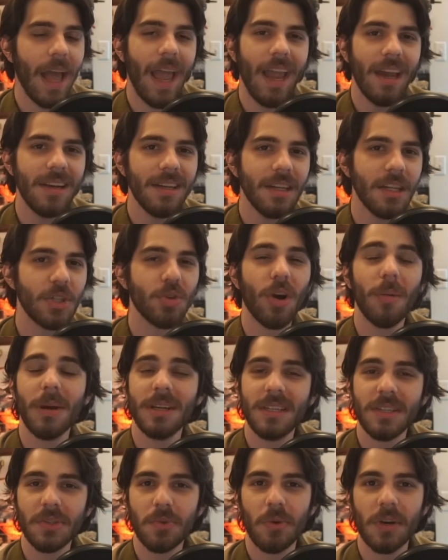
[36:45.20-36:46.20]
And join my
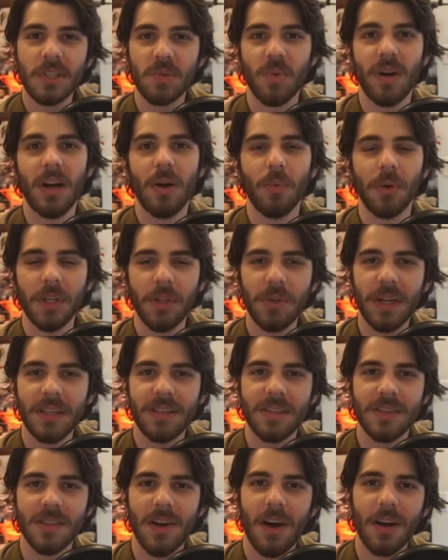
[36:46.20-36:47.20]
Discord as well, where you get
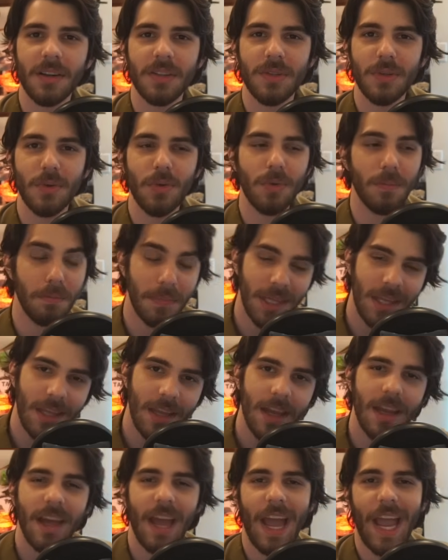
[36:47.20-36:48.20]
to talk to
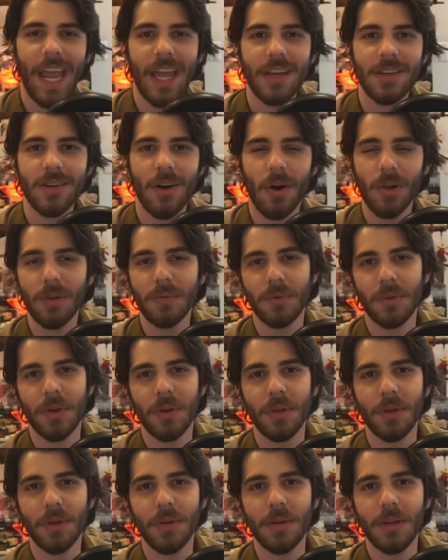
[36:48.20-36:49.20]
me and all of your
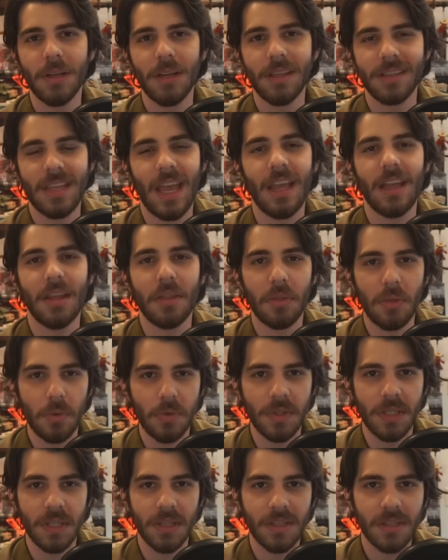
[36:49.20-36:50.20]
other tank
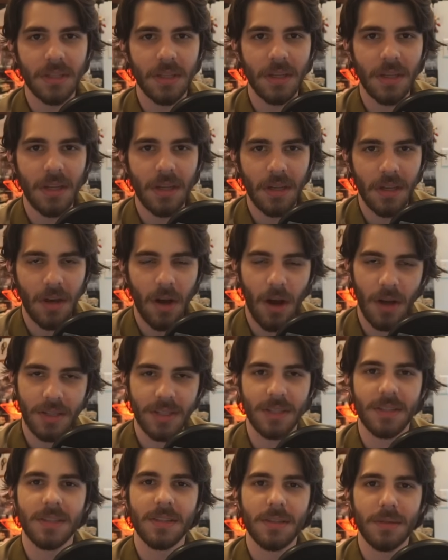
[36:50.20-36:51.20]
enthusiast,
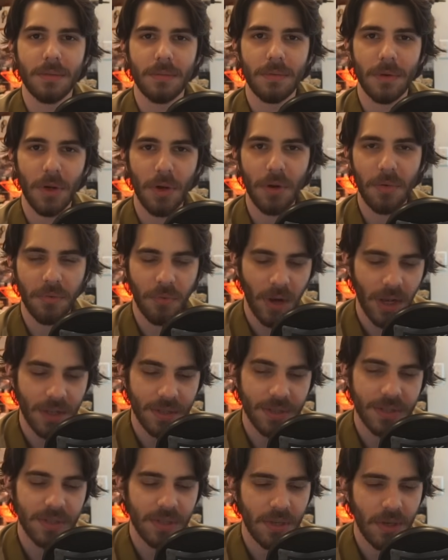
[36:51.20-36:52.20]
autist, nerd
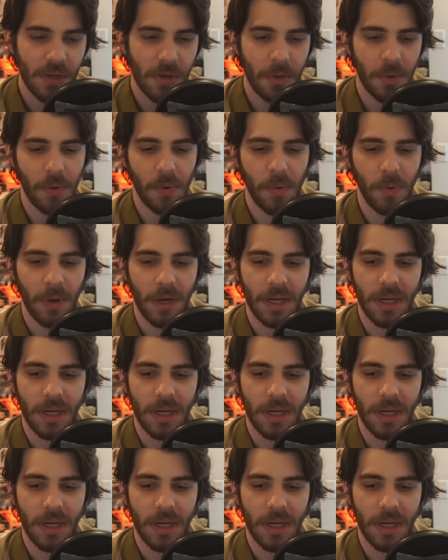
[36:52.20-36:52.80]
friends who